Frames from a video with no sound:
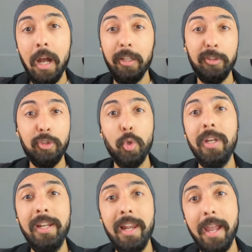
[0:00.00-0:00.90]

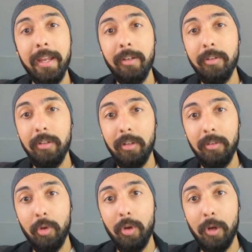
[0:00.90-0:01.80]
storyline
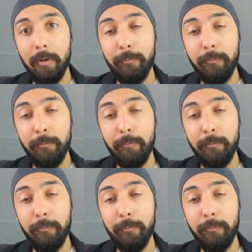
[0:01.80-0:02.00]
of